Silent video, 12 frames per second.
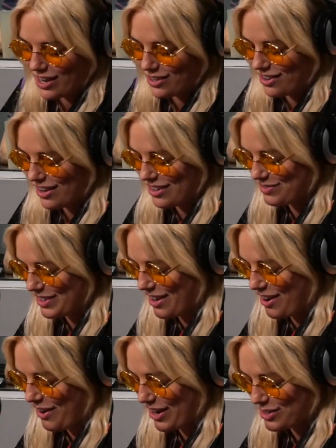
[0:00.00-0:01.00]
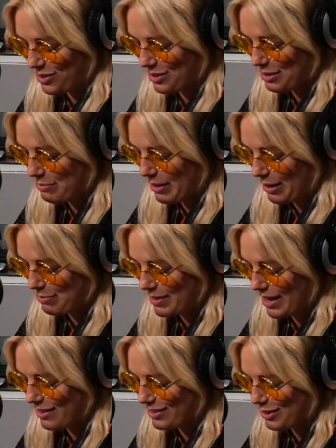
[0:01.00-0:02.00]
I don't. I, you know, I don't want to make him
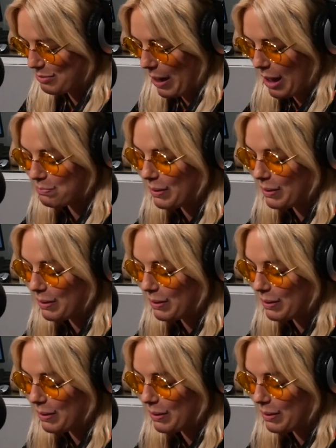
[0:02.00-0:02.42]
that look bad.